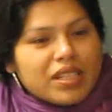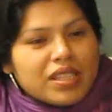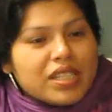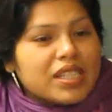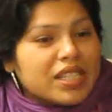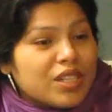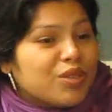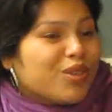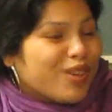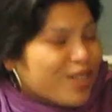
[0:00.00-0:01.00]
To see you
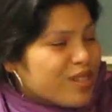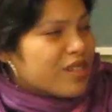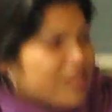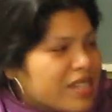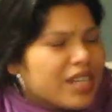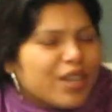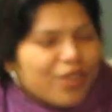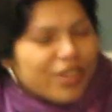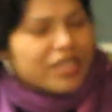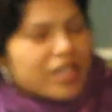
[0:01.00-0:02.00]
girls, to hear
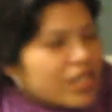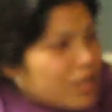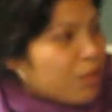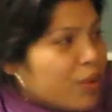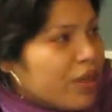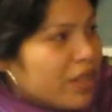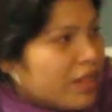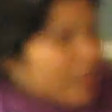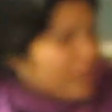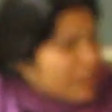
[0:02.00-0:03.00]
your testimony,
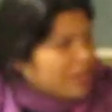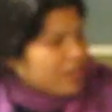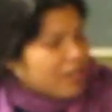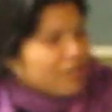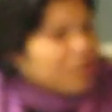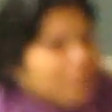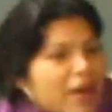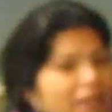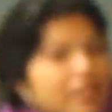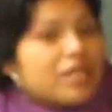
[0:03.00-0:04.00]

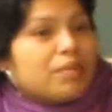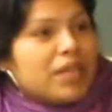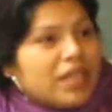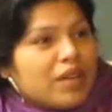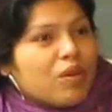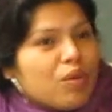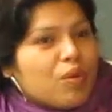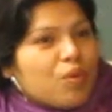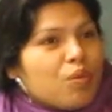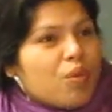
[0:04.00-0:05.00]
reminds me
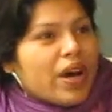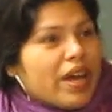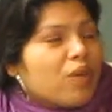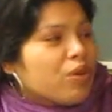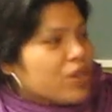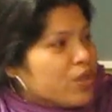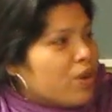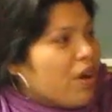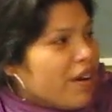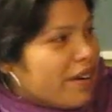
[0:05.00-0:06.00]
why I work so
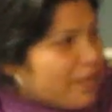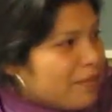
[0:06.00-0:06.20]
hard.